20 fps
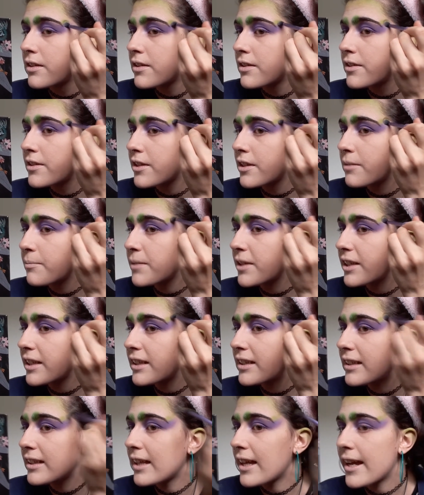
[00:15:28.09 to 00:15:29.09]
So I'm gonna
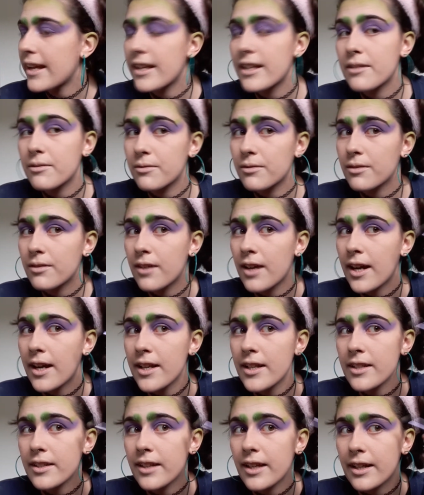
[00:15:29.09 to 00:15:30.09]
lay it
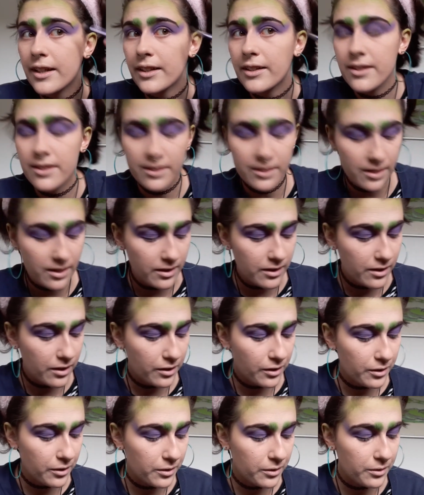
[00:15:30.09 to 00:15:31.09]
right next
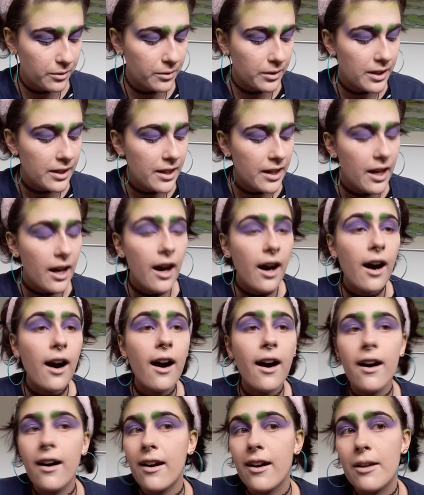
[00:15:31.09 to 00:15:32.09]
to
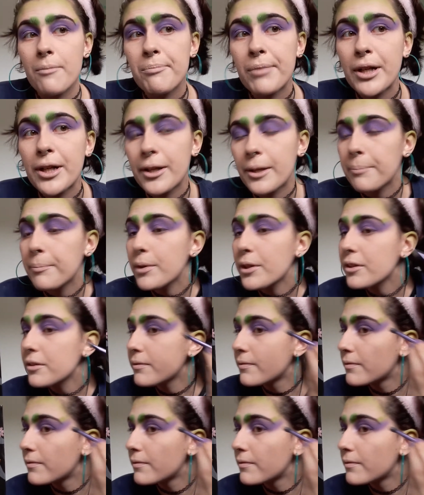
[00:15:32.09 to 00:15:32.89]
our purple.